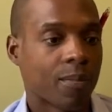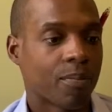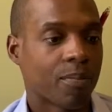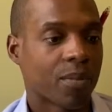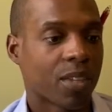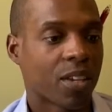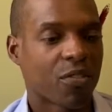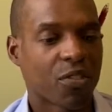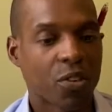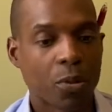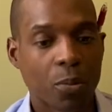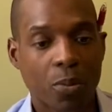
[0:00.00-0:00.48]

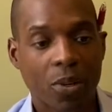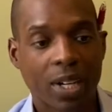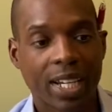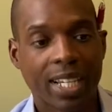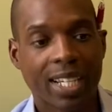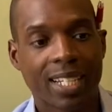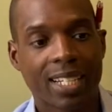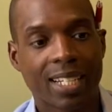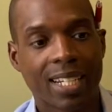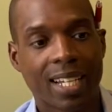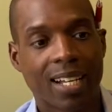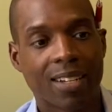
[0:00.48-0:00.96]
If you break
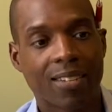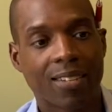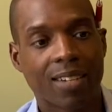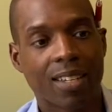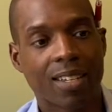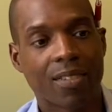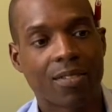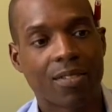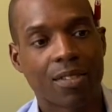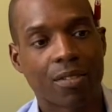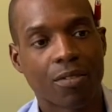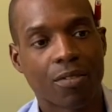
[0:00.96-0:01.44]
it down
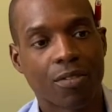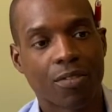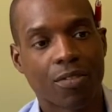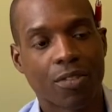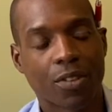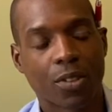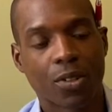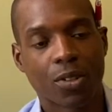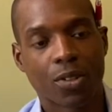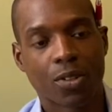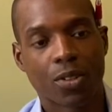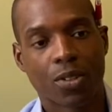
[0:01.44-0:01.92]
even
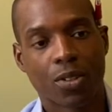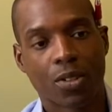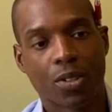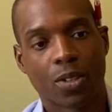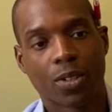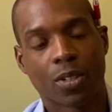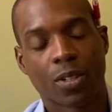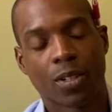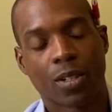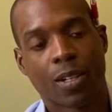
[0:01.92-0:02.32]
further,